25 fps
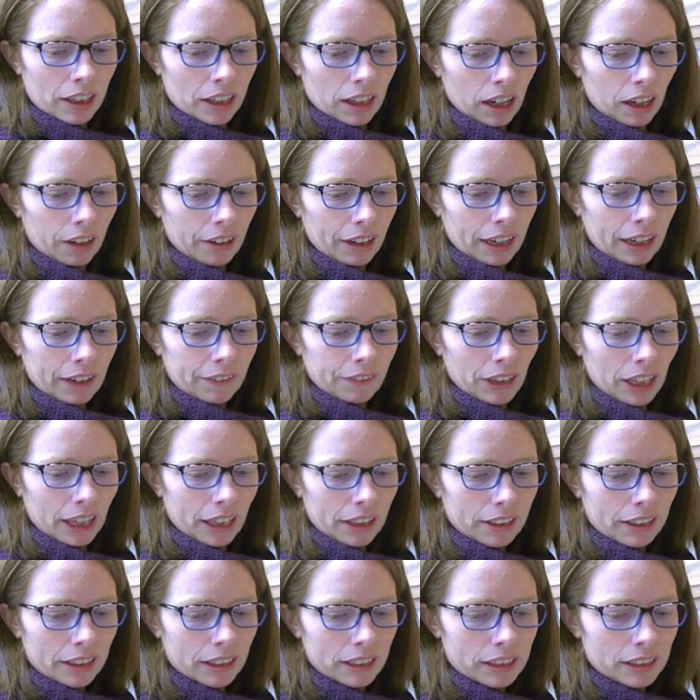All right, I've
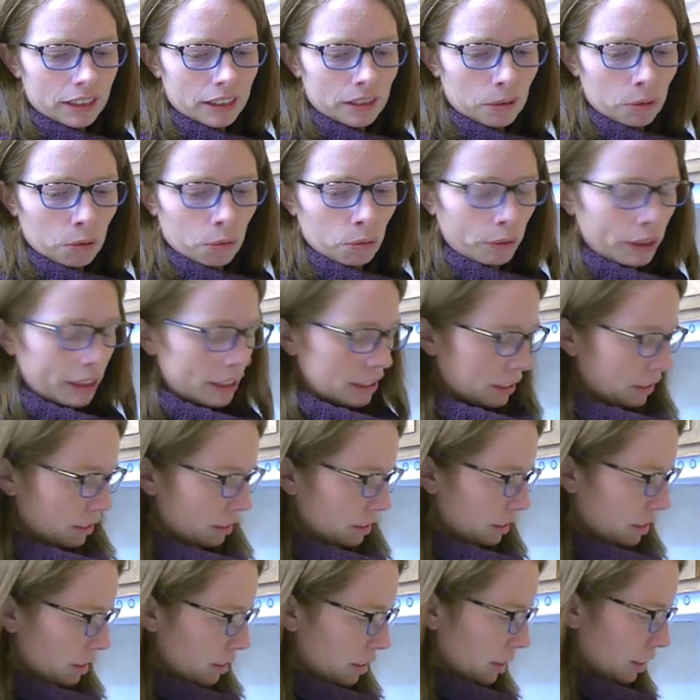got this
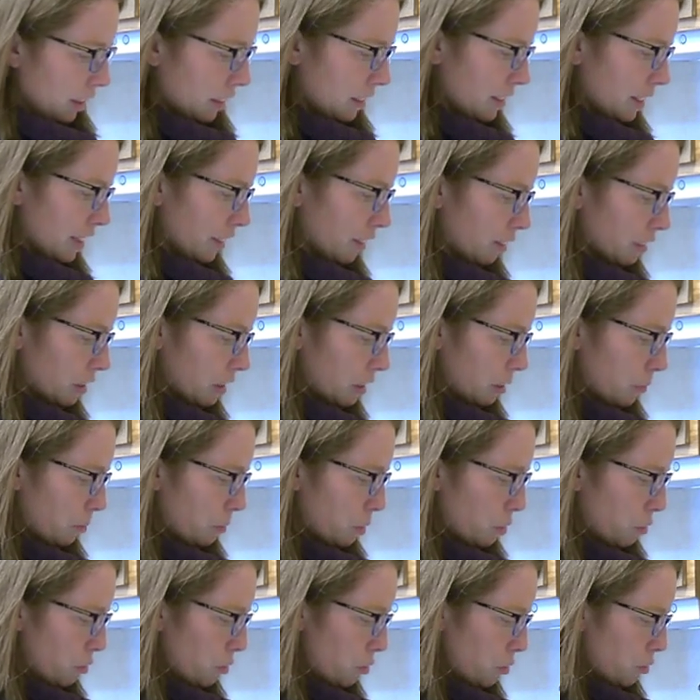whisked until
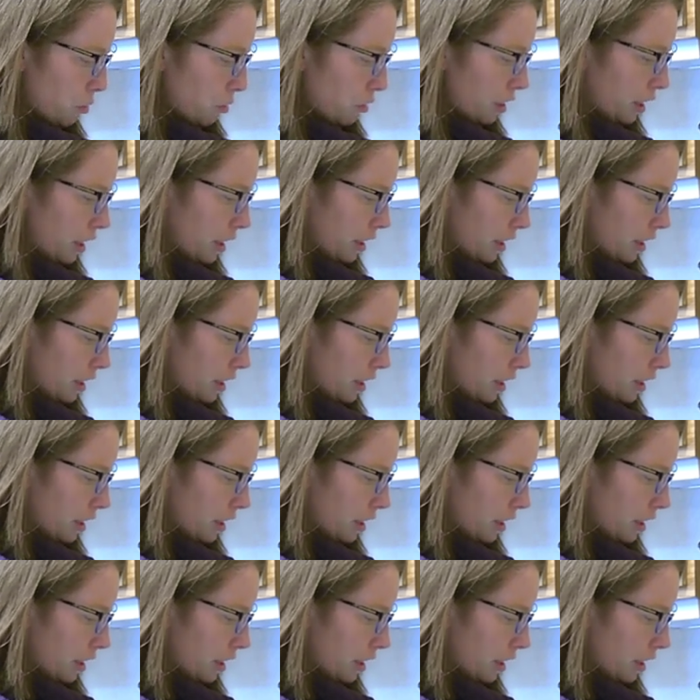smooth.